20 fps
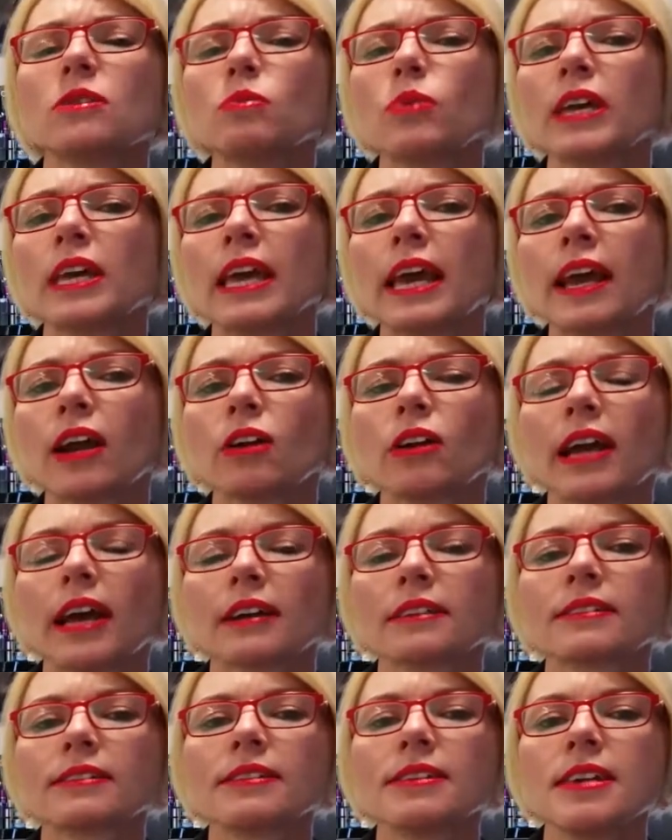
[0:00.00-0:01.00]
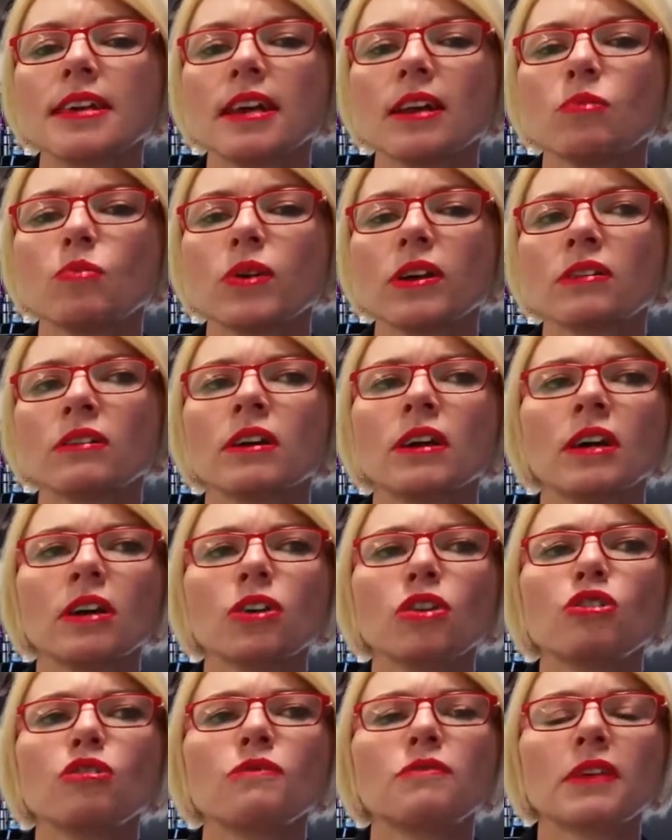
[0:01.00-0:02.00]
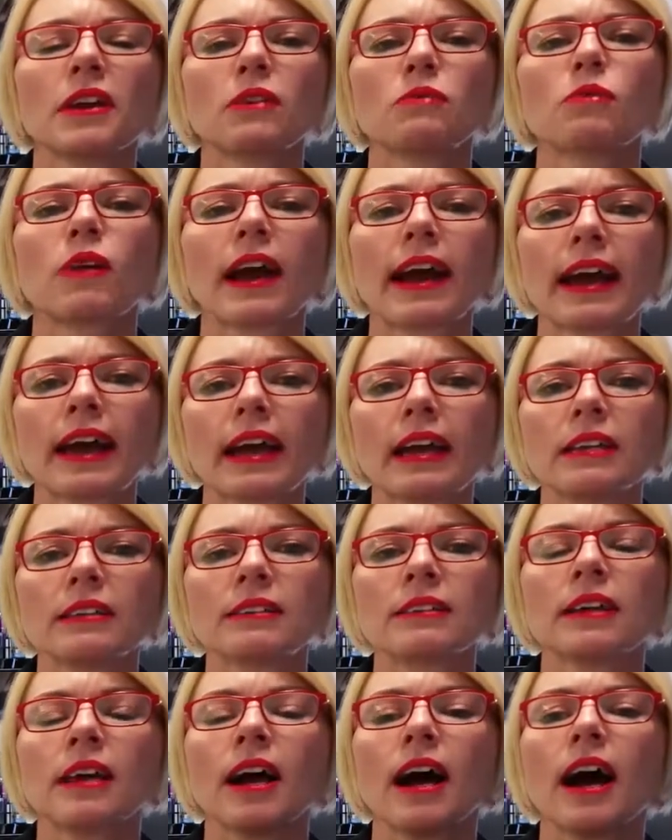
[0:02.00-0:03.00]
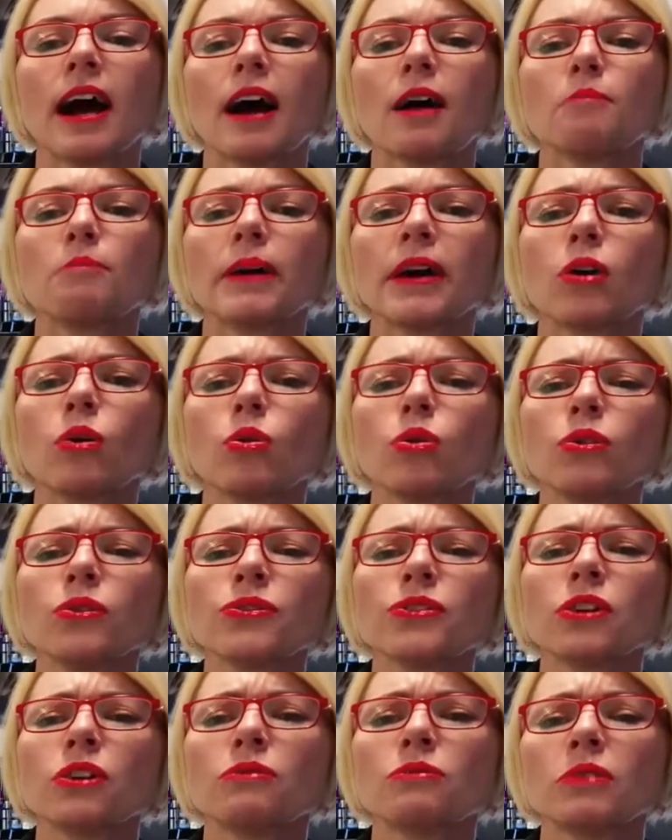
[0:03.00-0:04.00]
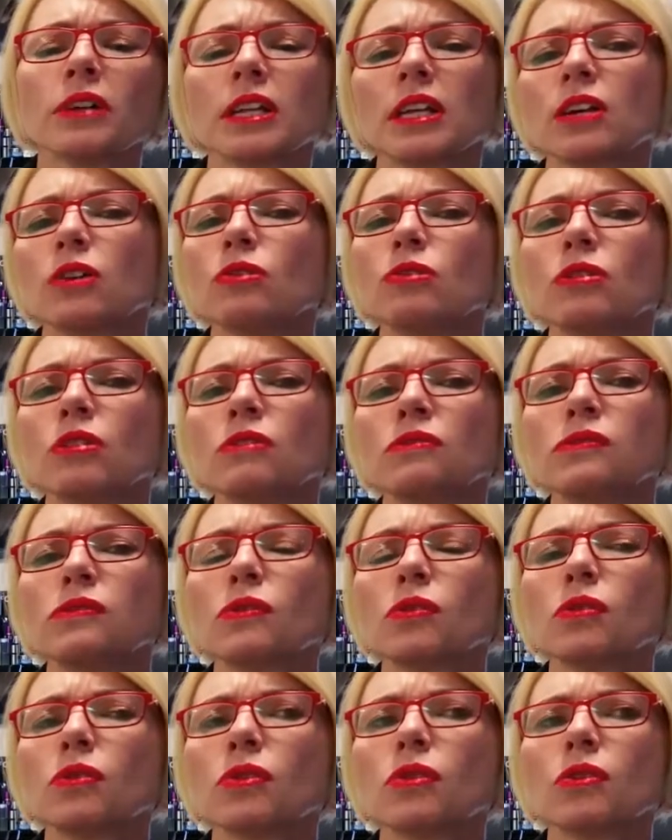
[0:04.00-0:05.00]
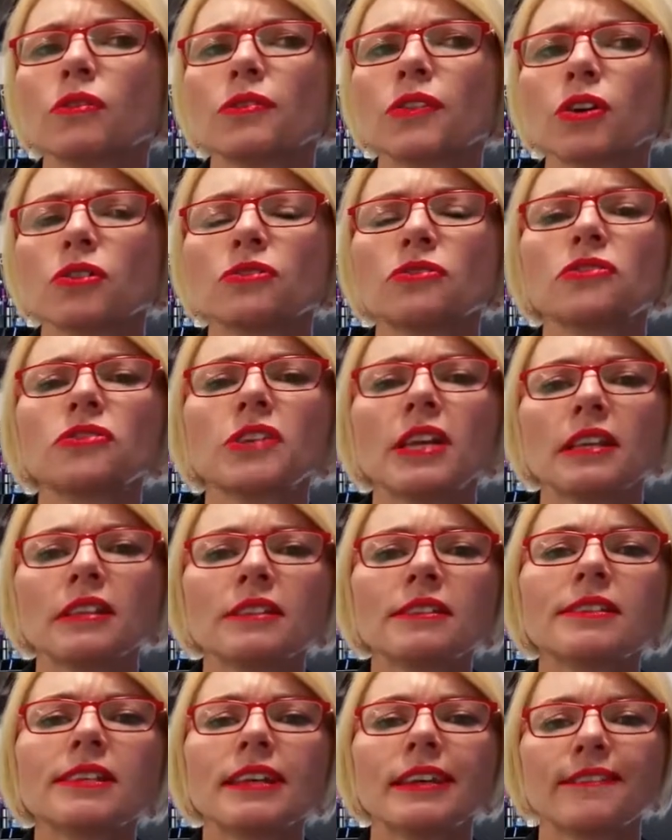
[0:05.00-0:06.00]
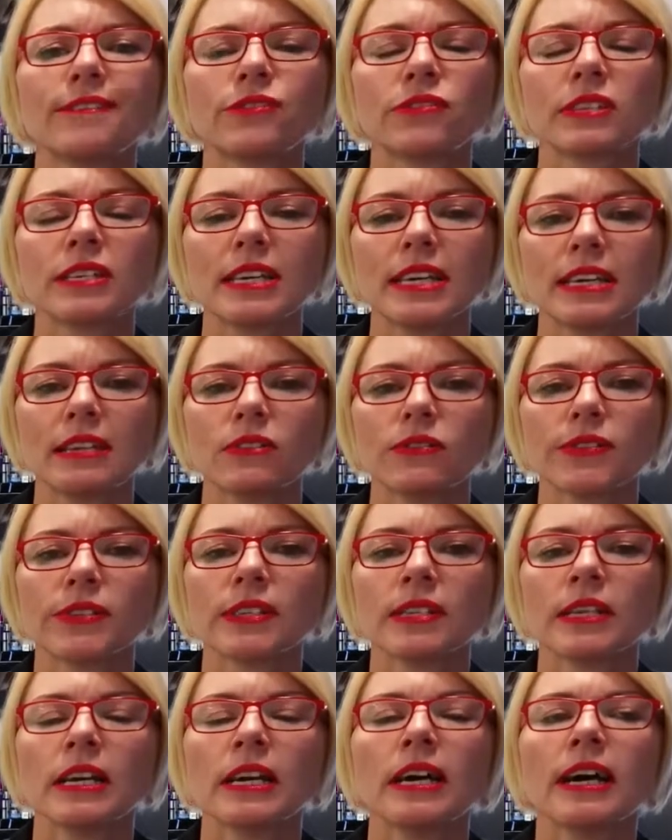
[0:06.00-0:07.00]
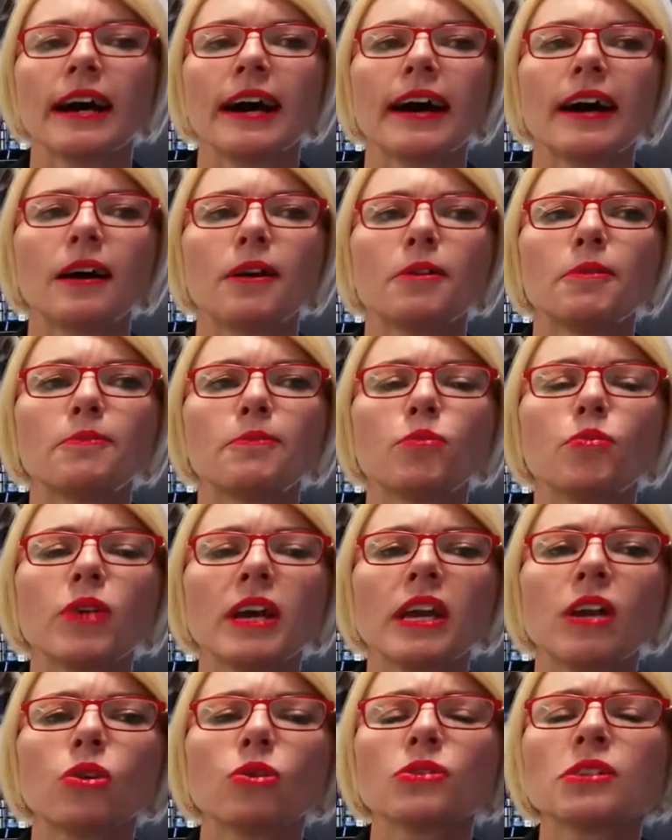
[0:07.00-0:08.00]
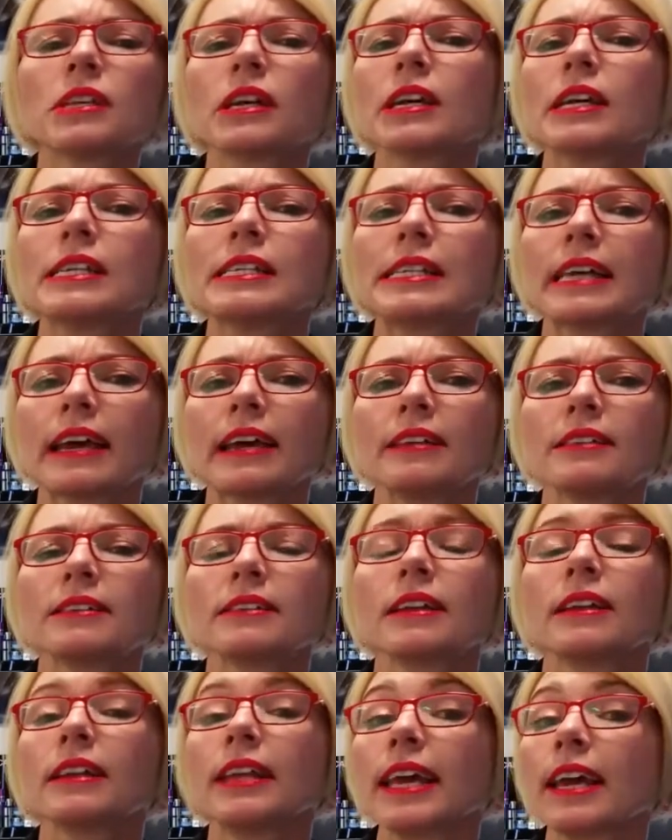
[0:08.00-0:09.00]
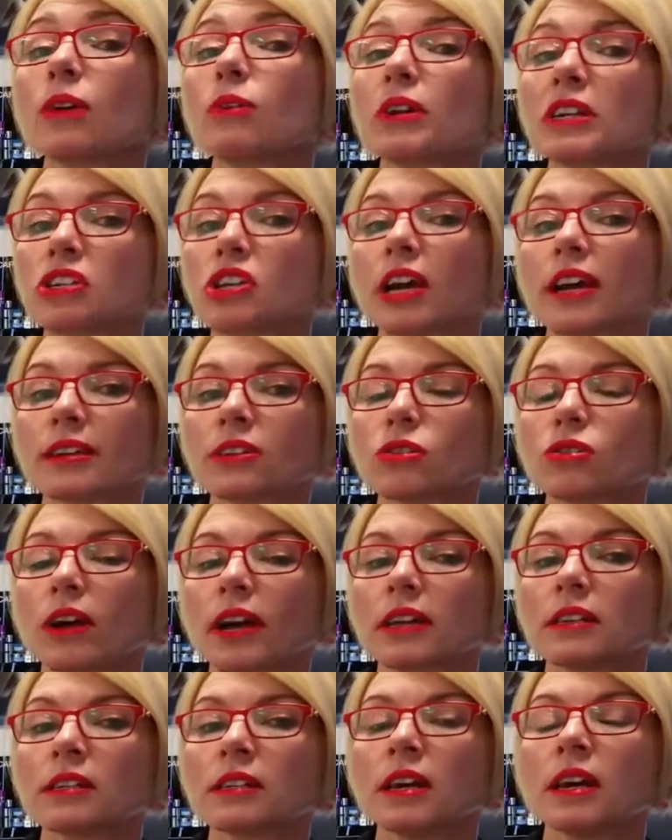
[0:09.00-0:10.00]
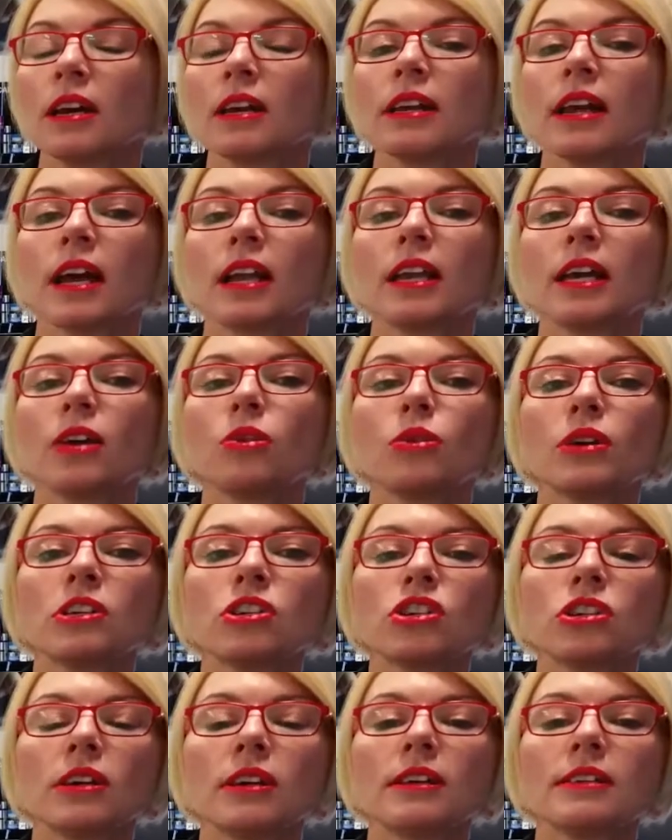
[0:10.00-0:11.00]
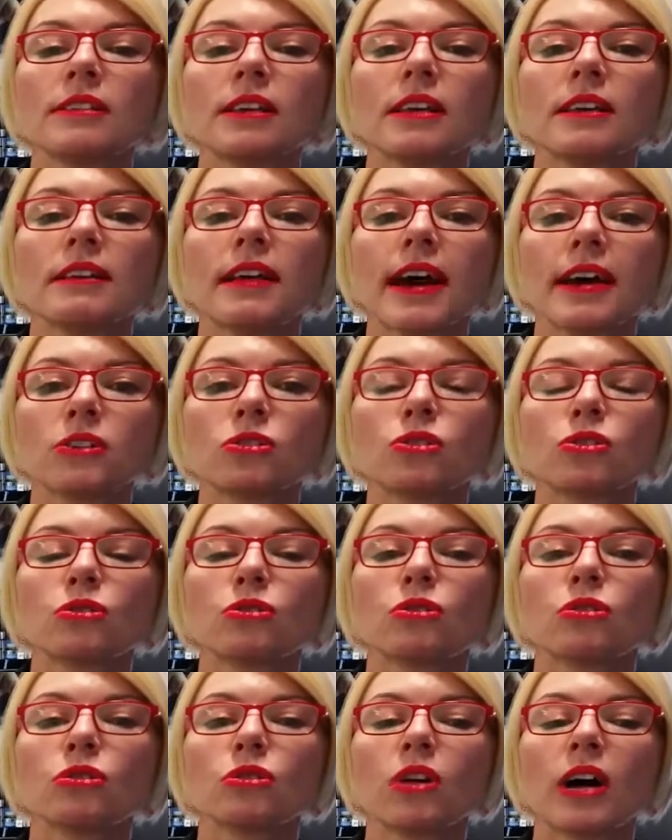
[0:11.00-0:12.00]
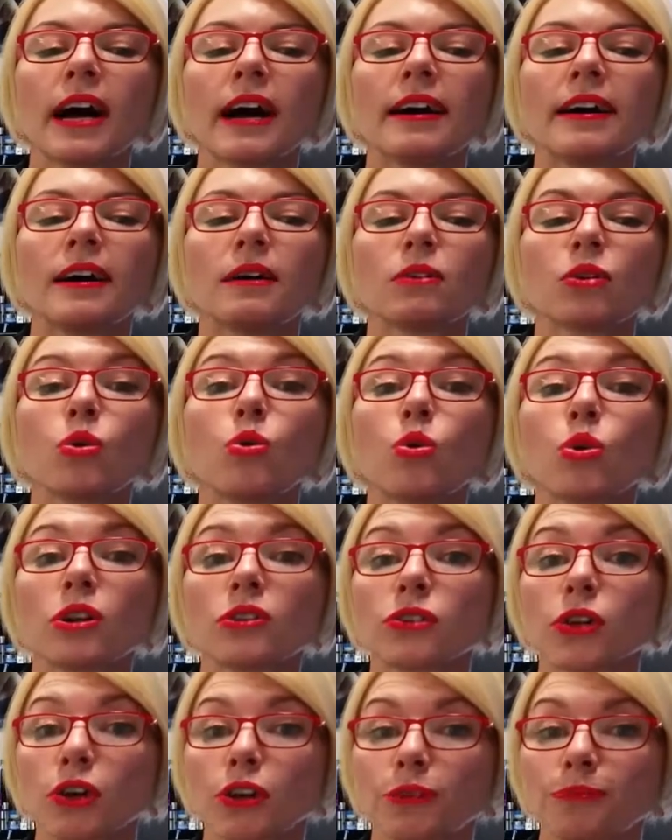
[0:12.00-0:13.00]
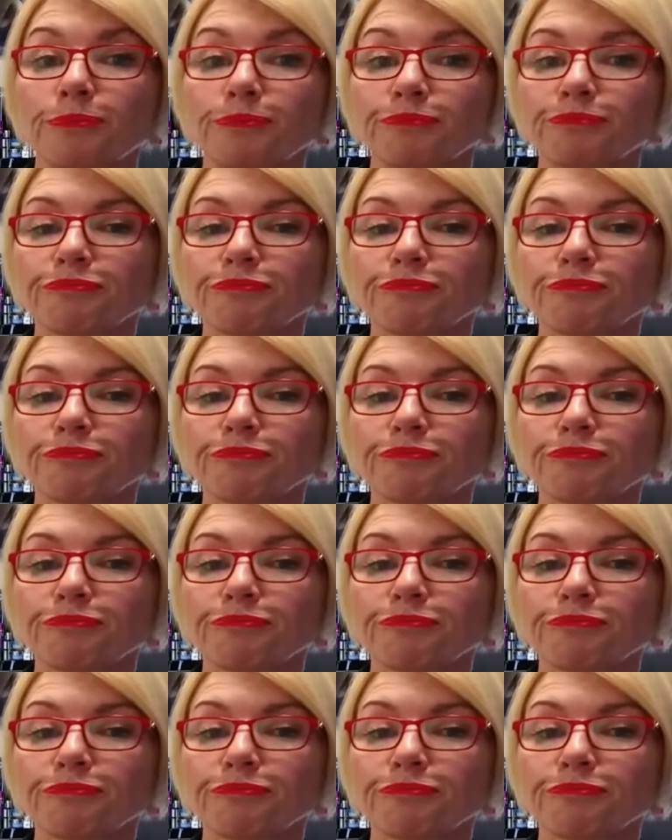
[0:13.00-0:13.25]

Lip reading: that we get on our skin with UV rays, but also really good for those sensitive skins. It also contains licorice extract. Now, licorice is a natural cortisone,